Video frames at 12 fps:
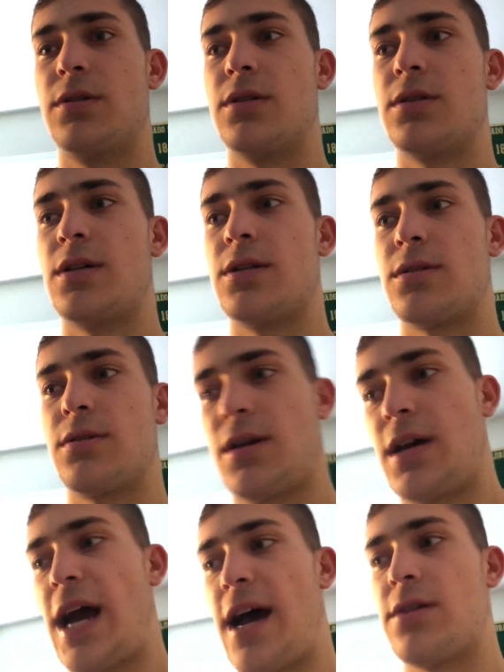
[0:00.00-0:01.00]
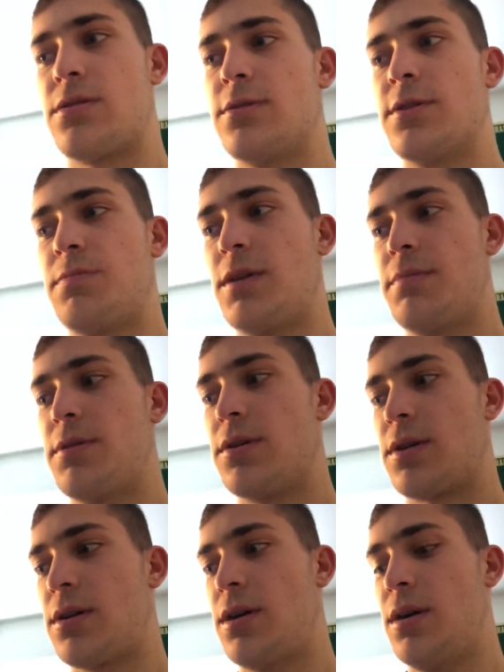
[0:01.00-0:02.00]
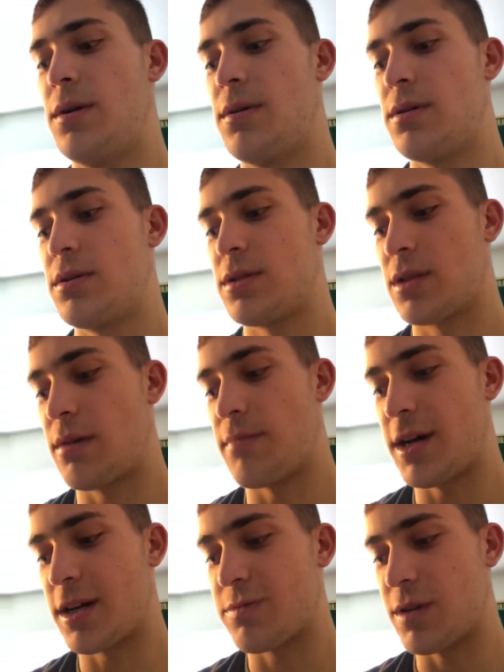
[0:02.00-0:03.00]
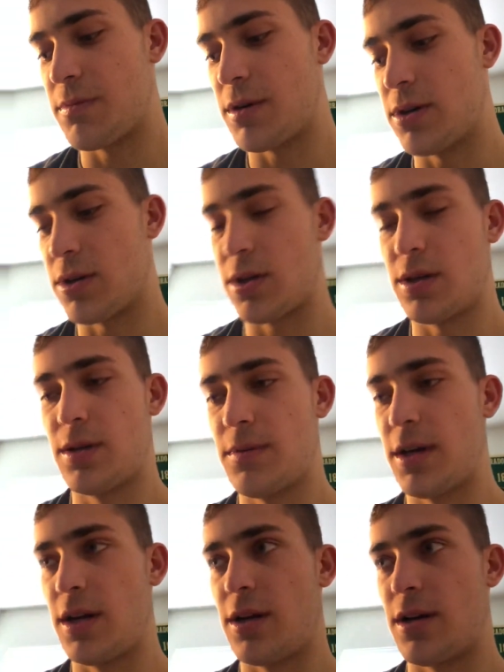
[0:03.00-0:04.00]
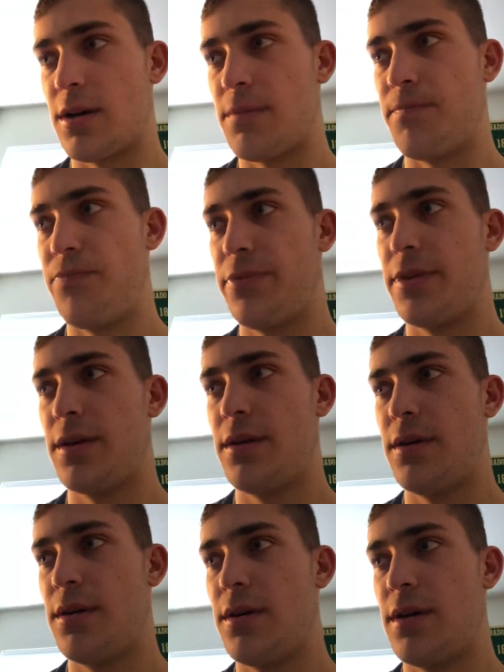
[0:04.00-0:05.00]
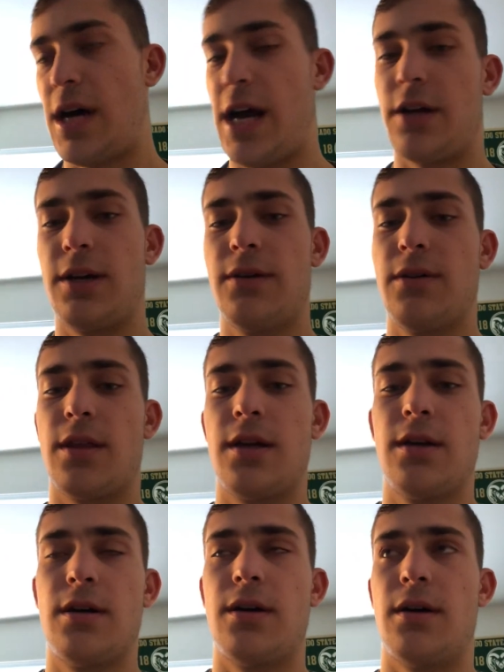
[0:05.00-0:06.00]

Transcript: He says assholes play poker, scumbags play poker, and I agree with it.